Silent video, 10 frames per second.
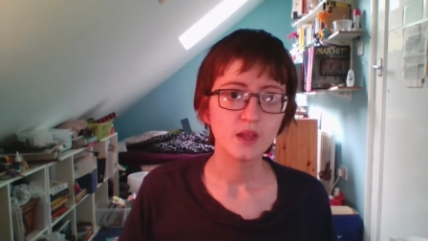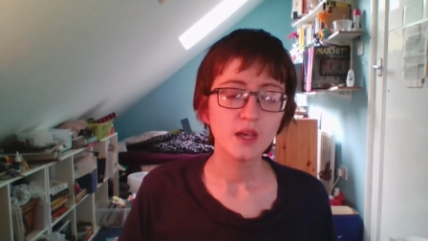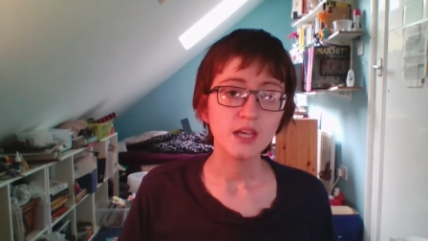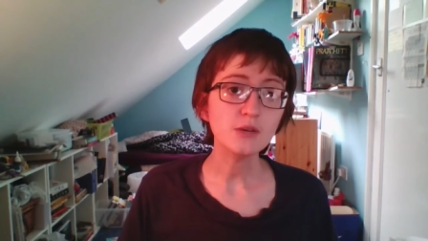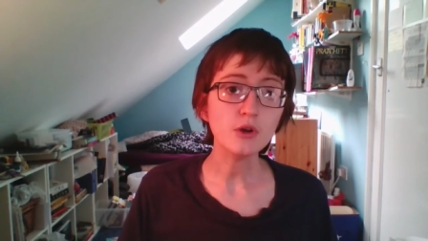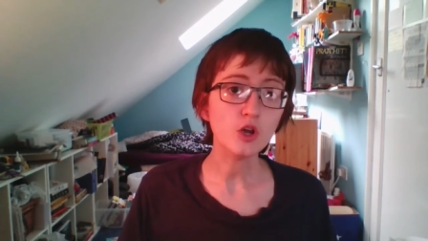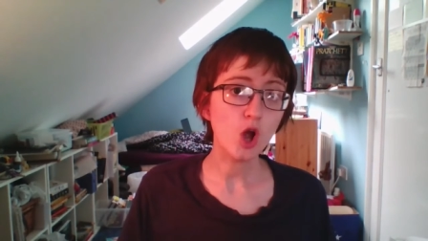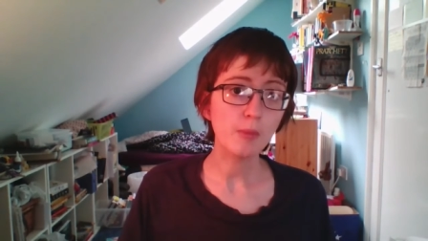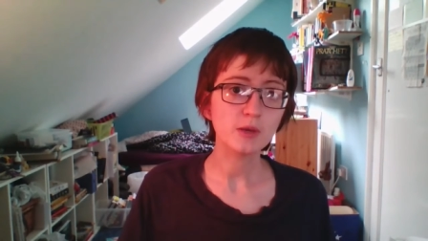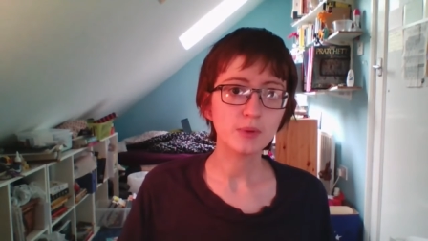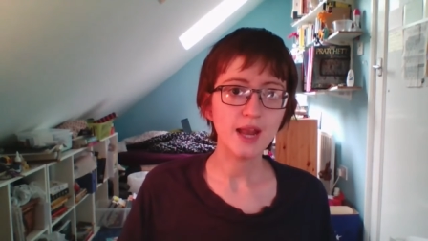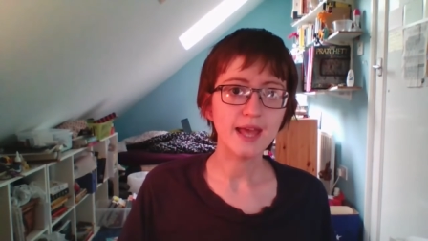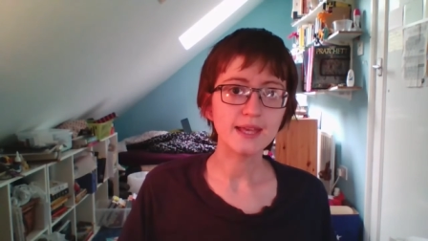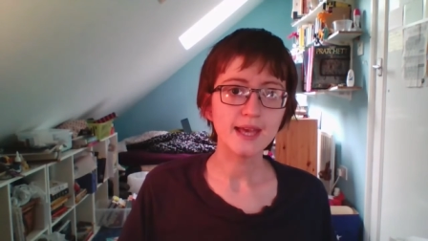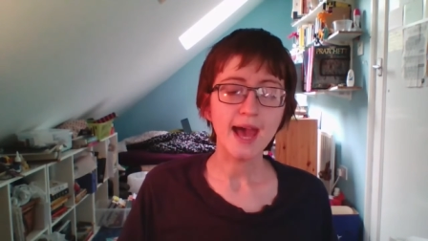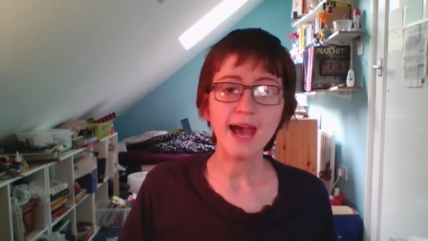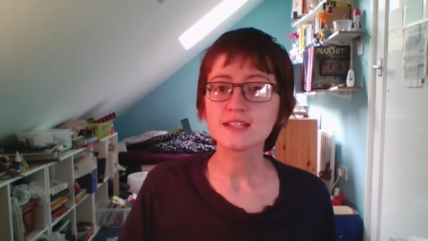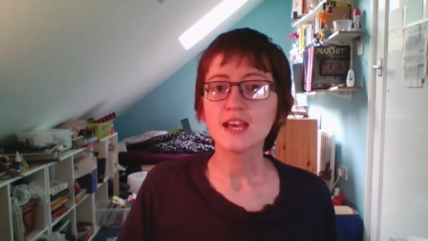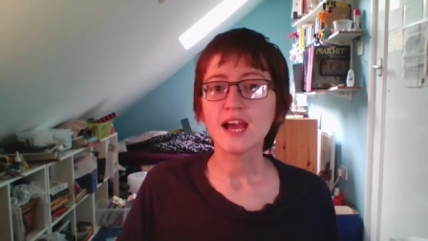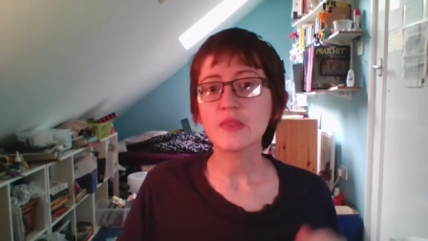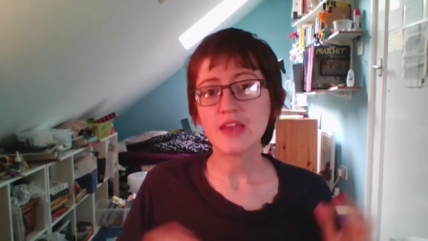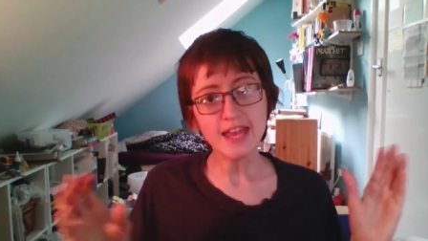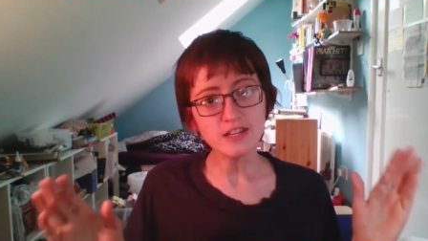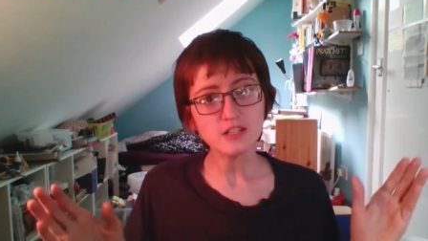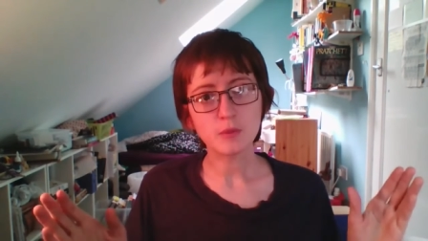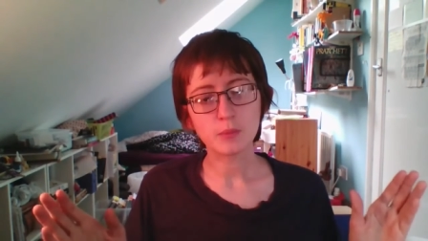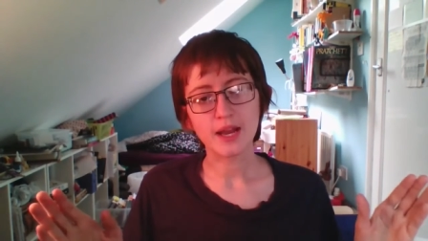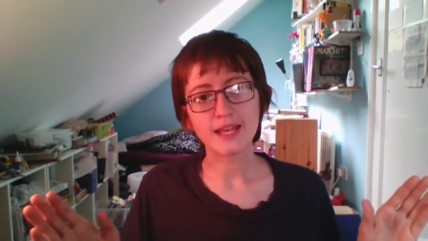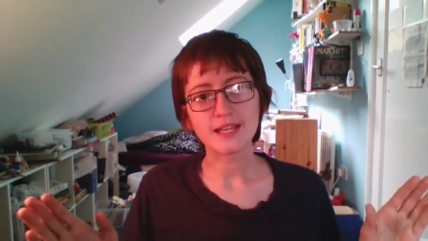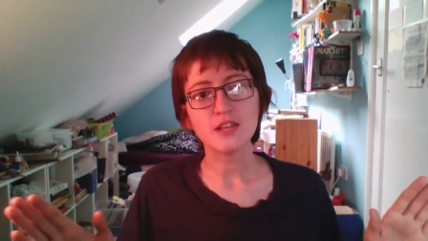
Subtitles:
He wrote a comic play, and at the end of the play,